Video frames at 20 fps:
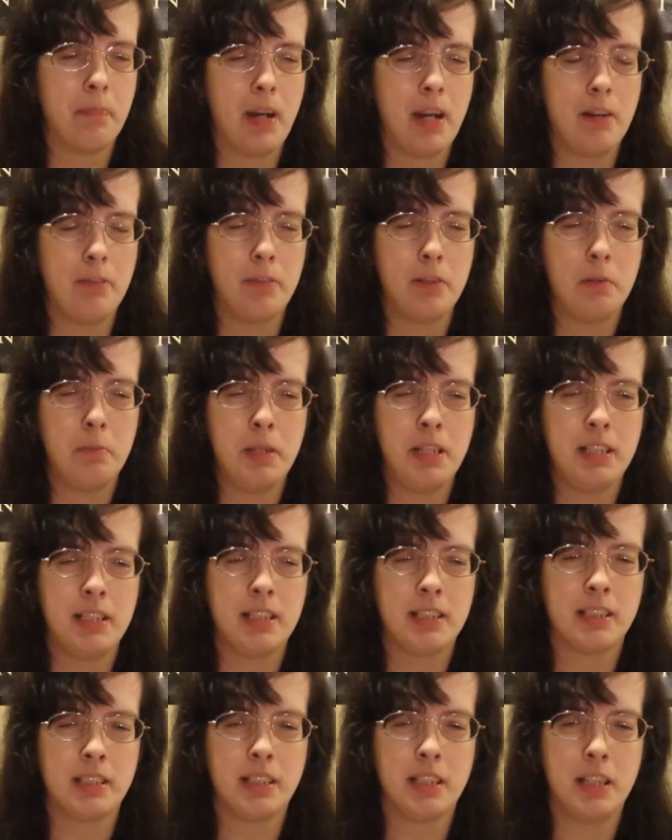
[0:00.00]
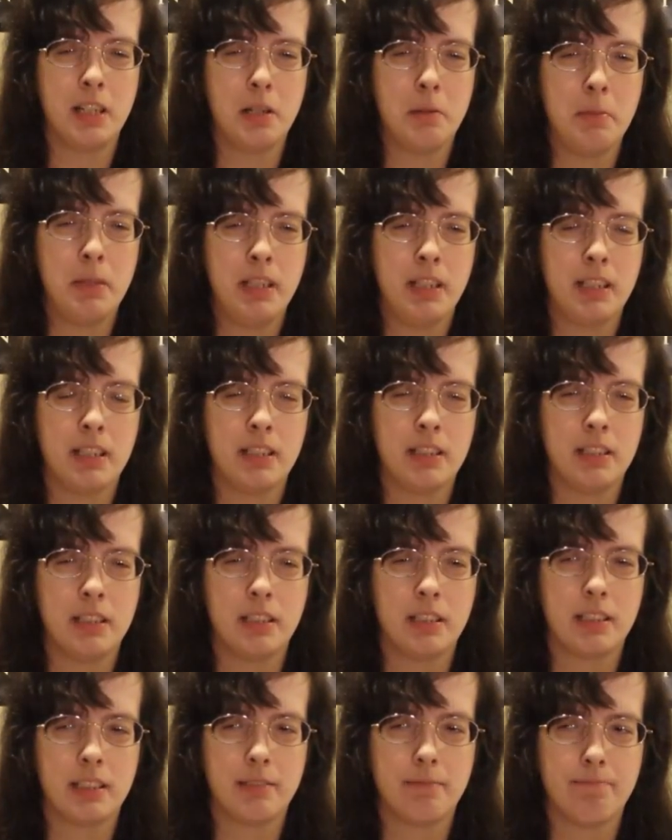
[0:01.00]
my roommate doesn't hear me
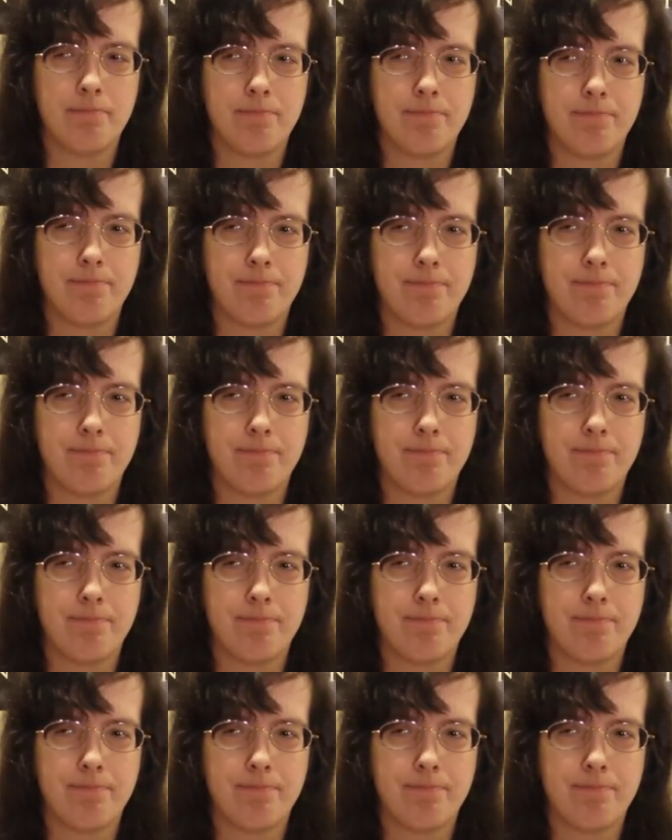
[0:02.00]
because